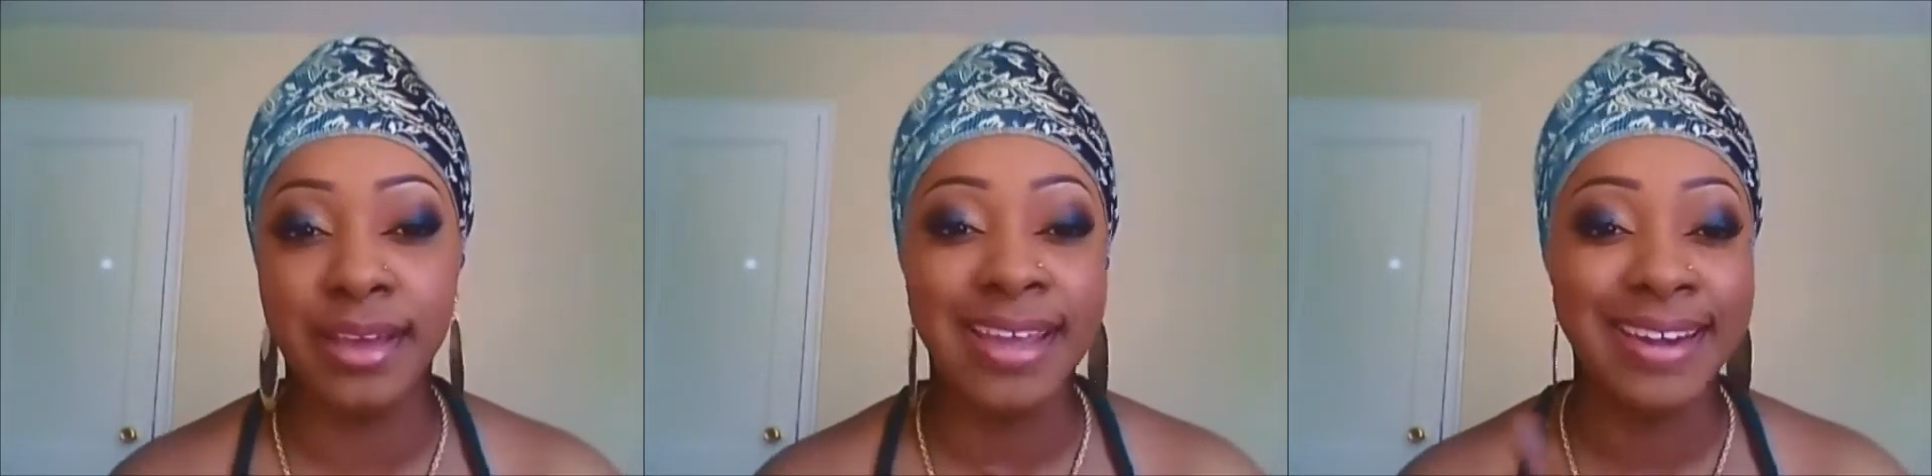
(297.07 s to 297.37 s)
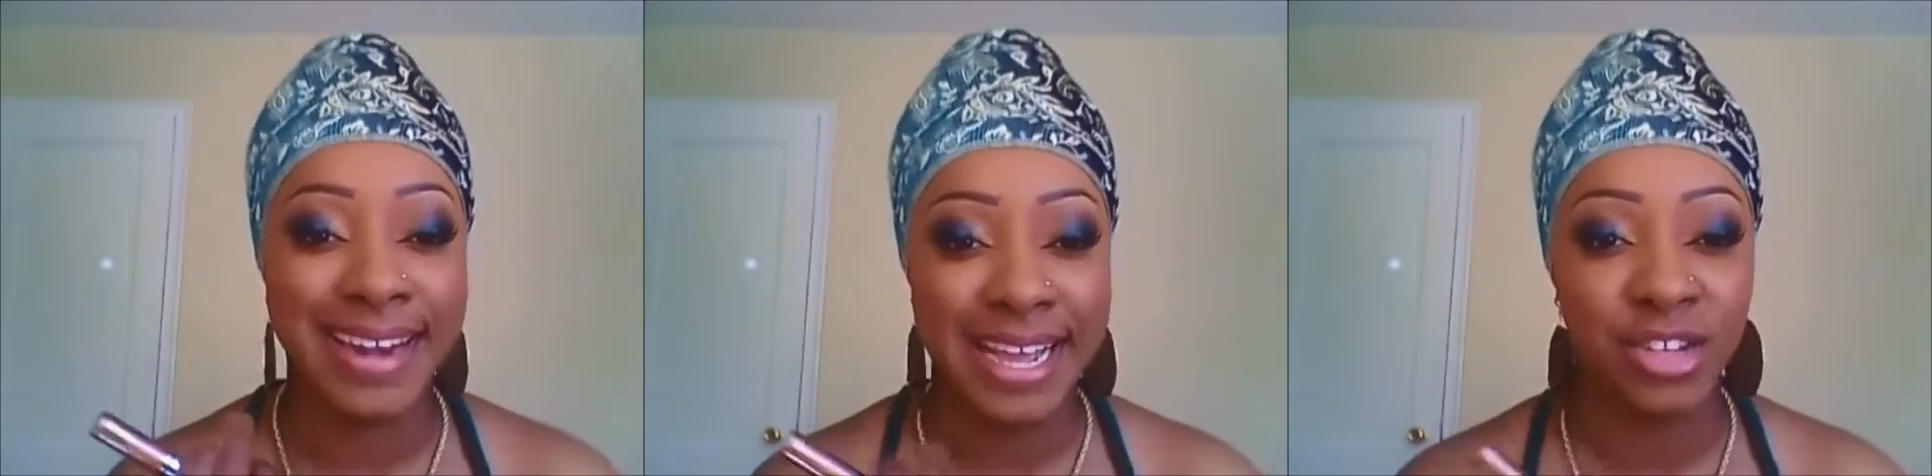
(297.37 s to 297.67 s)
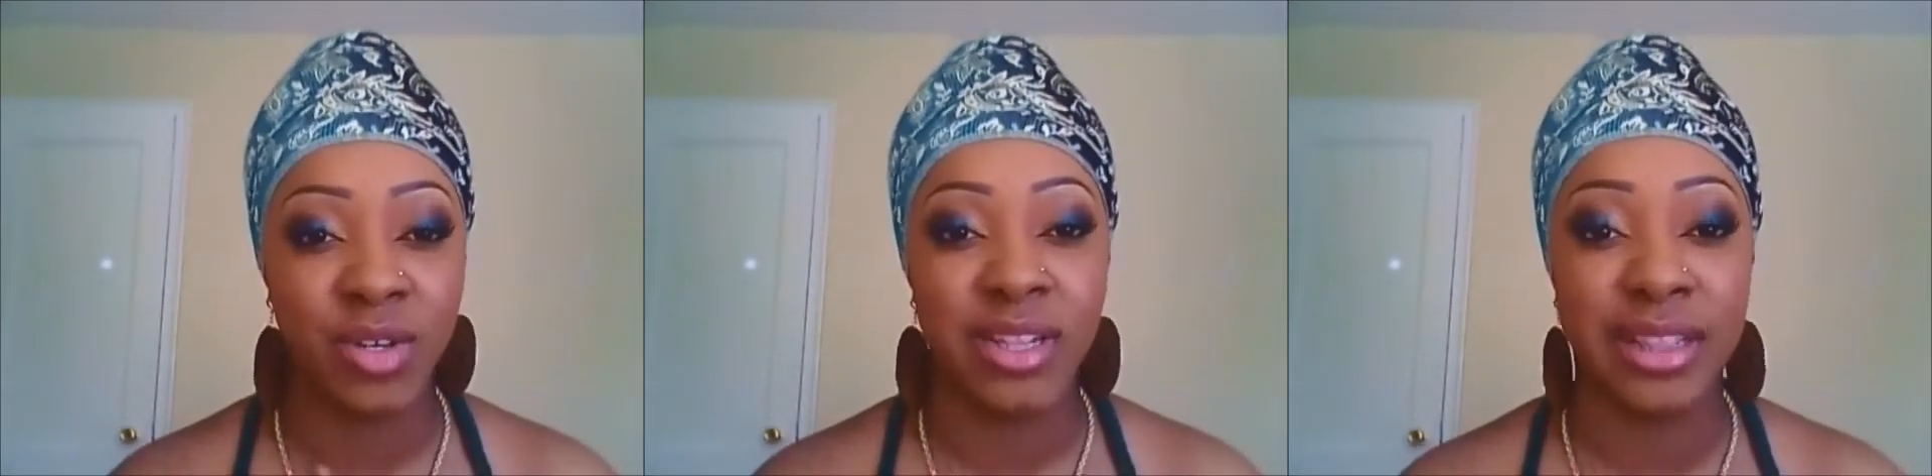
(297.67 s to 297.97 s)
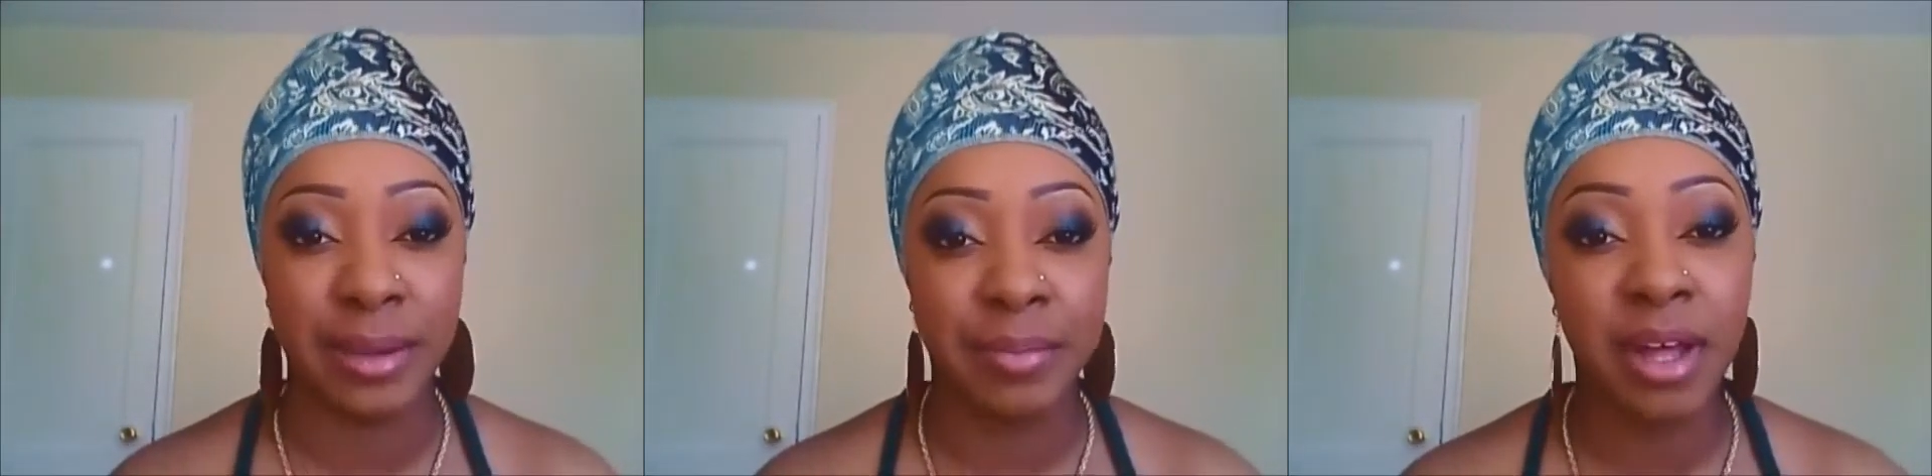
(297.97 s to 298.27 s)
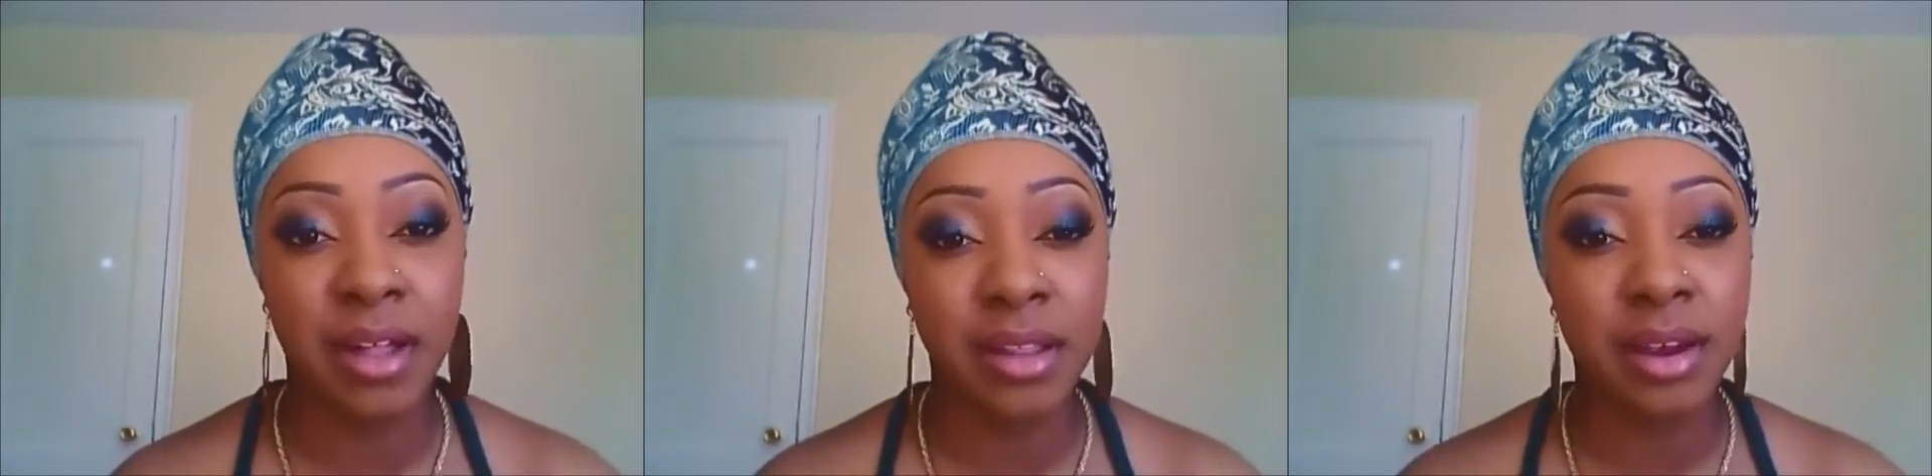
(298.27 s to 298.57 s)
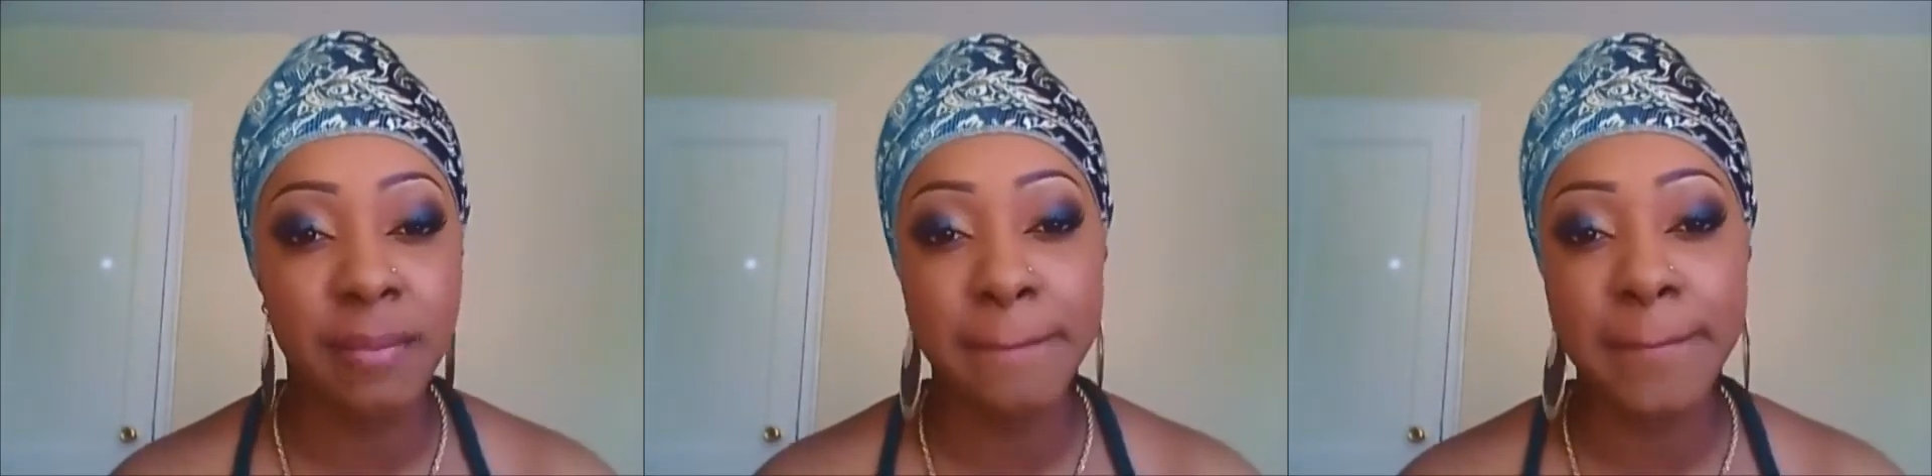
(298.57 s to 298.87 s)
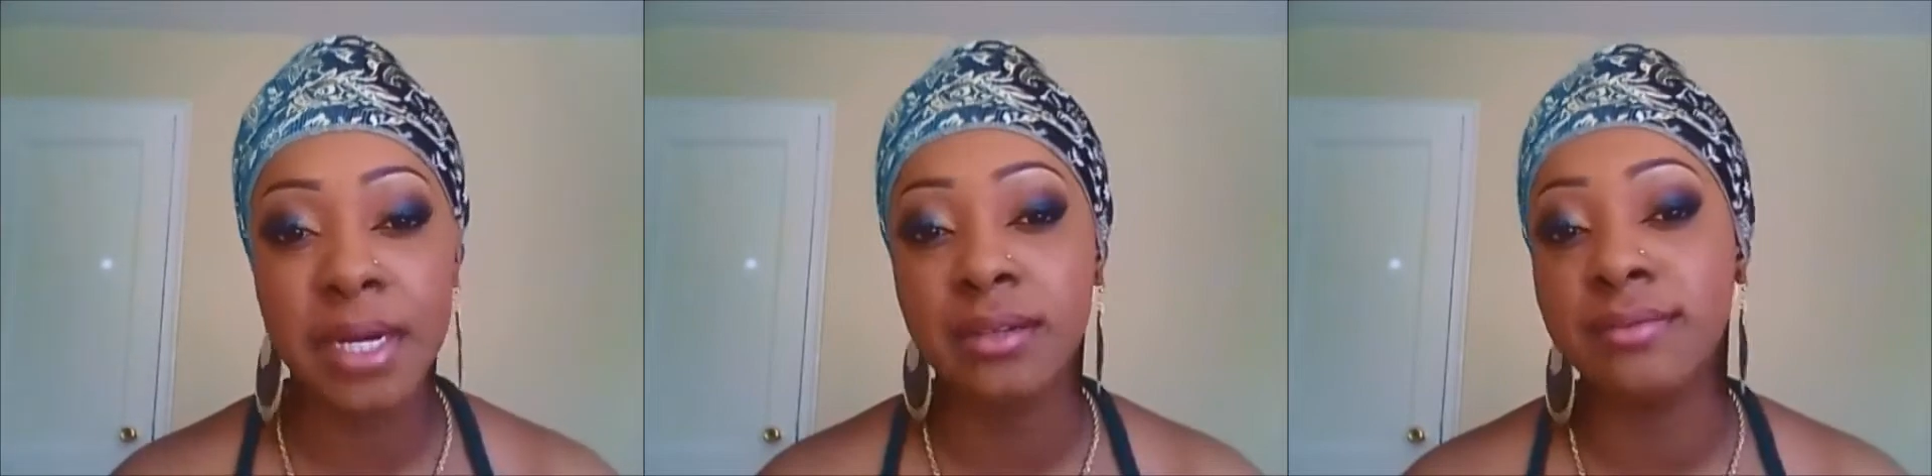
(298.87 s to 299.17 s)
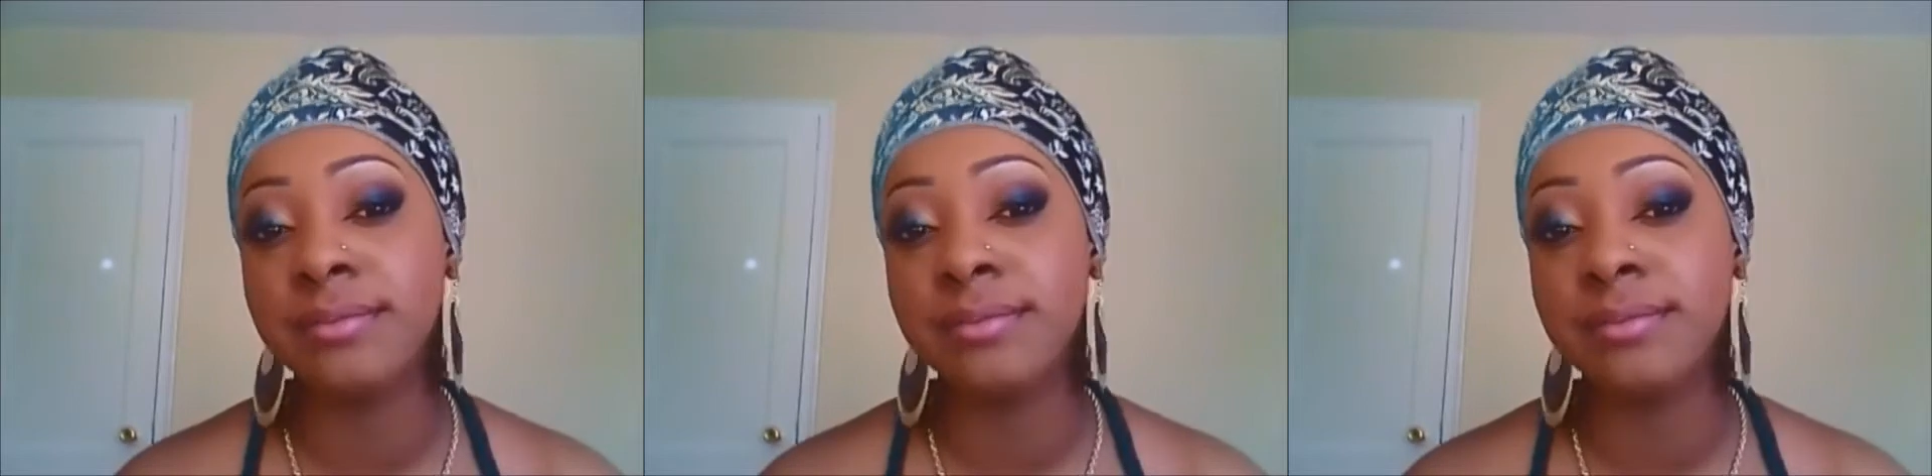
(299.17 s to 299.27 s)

natural lip color, but